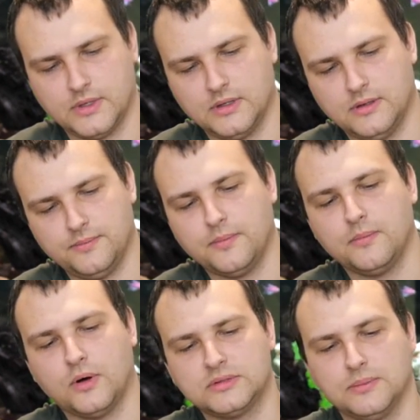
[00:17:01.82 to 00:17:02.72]
No?
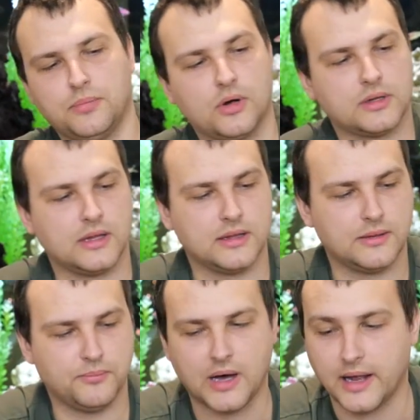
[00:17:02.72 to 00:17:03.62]
Most
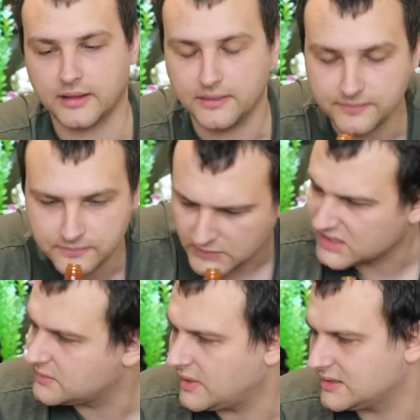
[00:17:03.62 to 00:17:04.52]
important part.
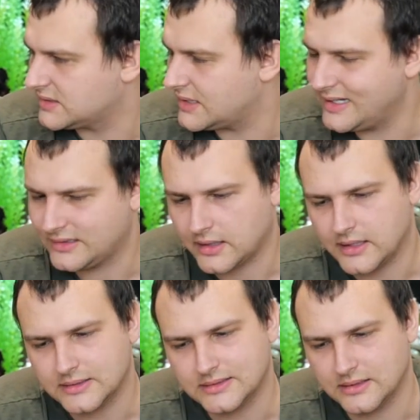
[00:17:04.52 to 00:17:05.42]
Smells
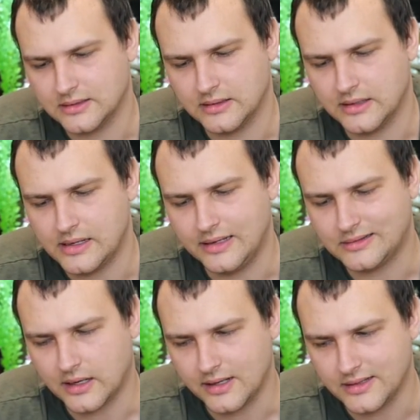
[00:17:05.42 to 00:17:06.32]

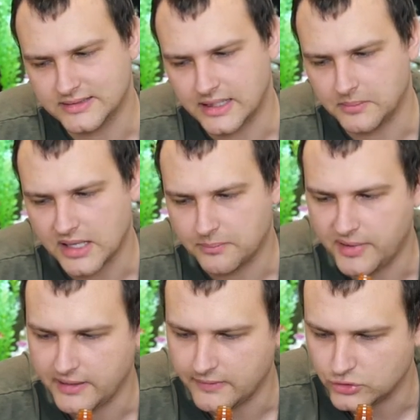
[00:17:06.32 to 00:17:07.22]
literally the same like
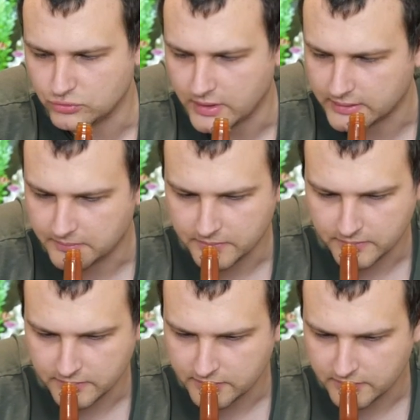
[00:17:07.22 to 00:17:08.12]
previous one.
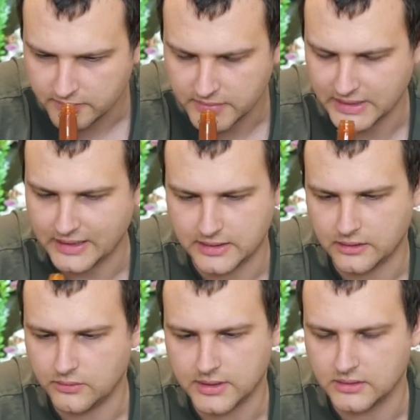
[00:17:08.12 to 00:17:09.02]

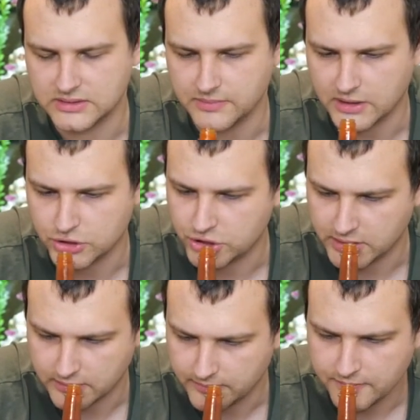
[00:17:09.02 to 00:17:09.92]
Nothing, you cannot smell
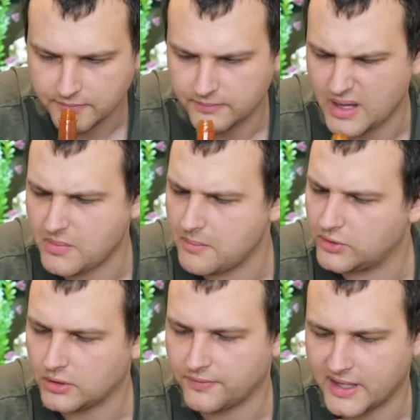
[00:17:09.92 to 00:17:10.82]
shit. Maybe a
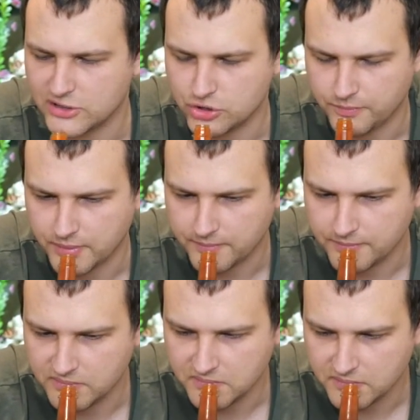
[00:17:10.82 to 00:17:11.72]
bit of ketchup,
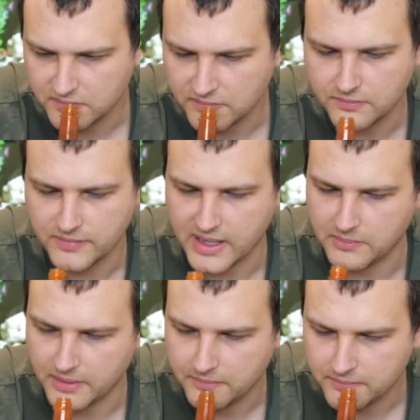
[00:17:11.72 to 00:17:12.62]
maybe.